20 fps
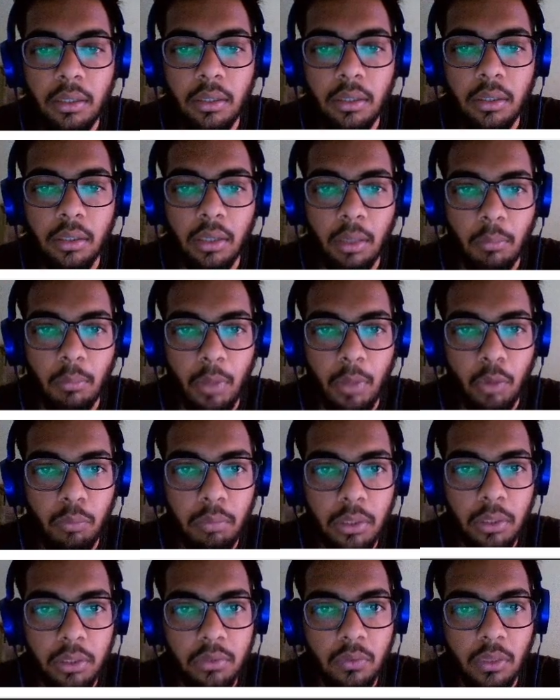amount
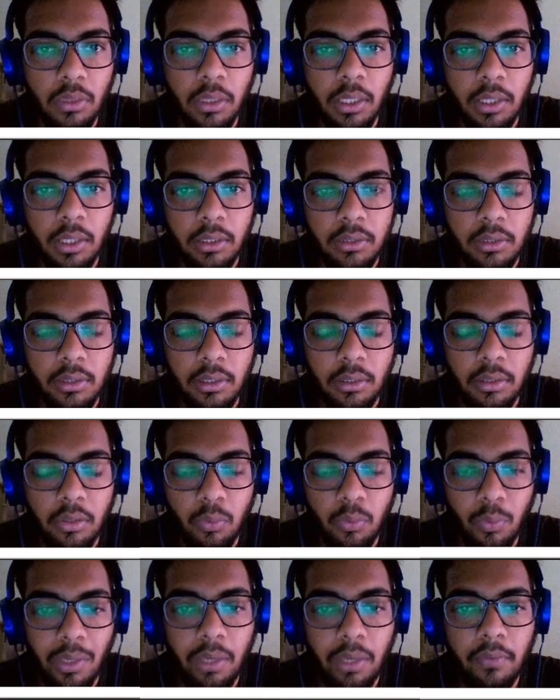plus 1, that is
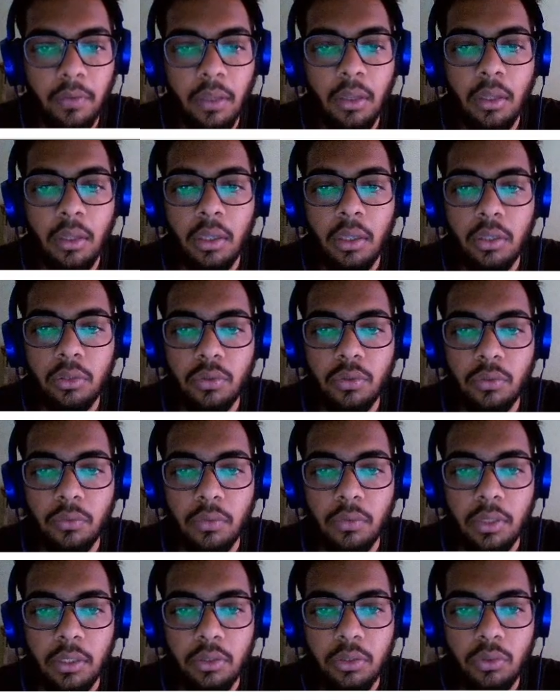12. So
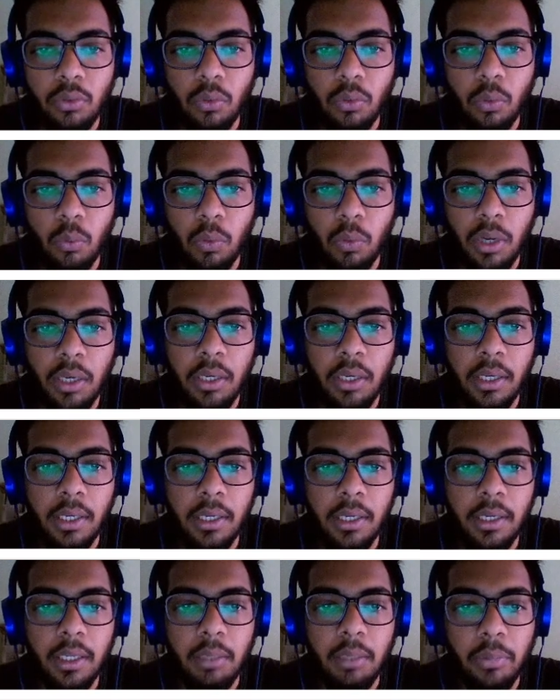we stored 1 in
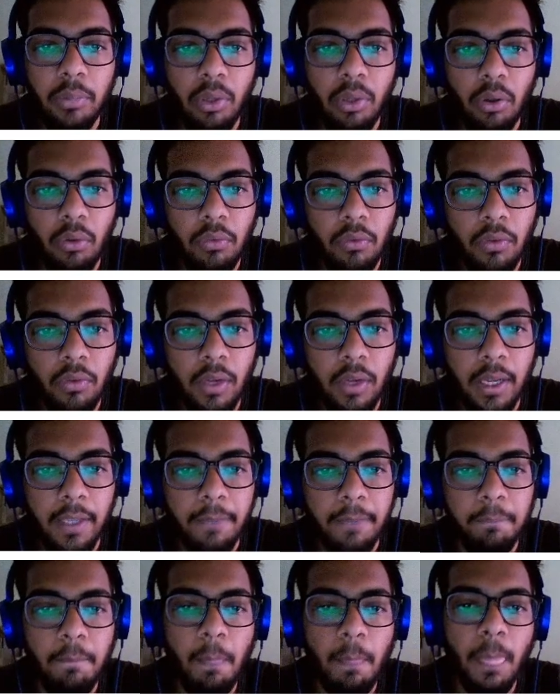DP of I.
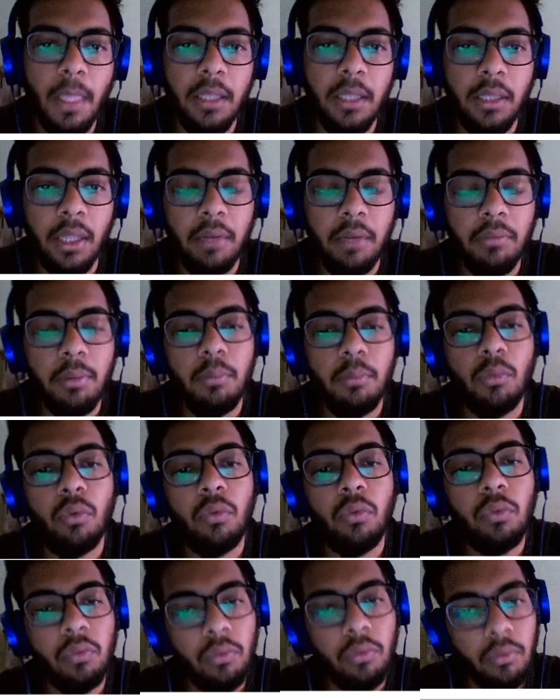Then we
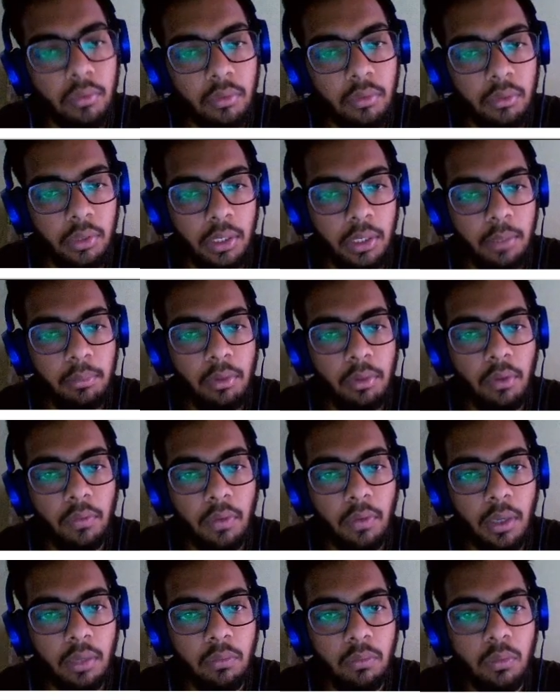move, DP of
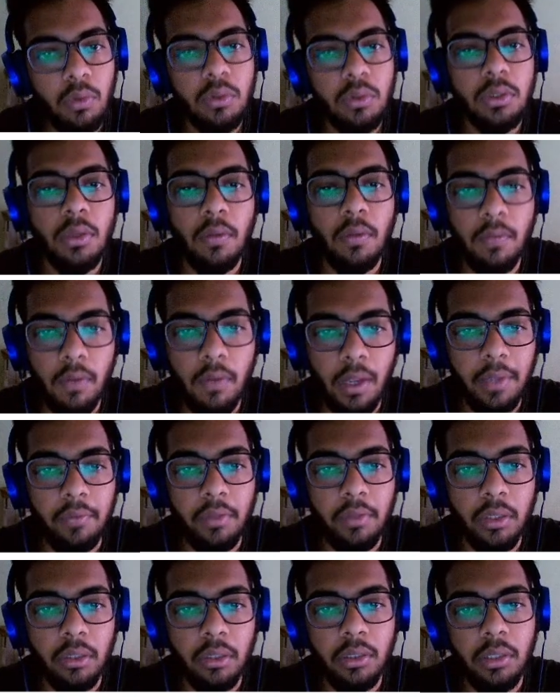I was 5
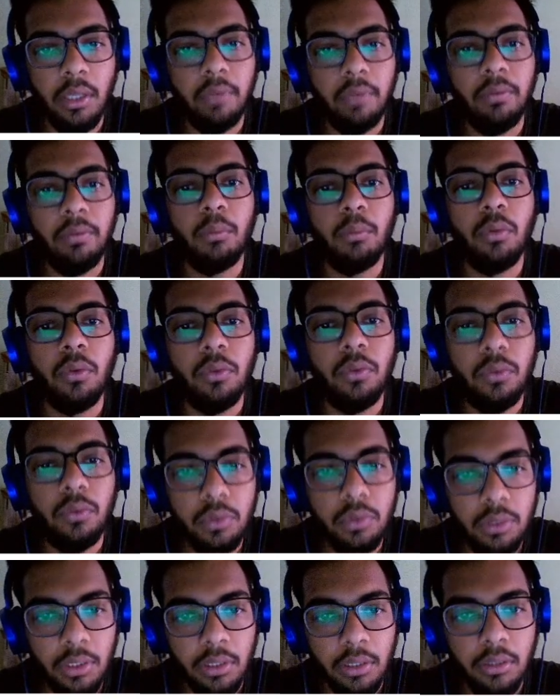here. Then we move to
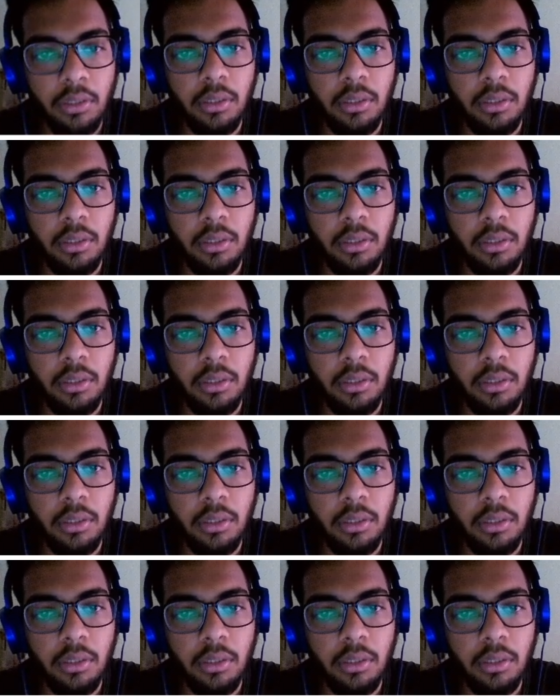6,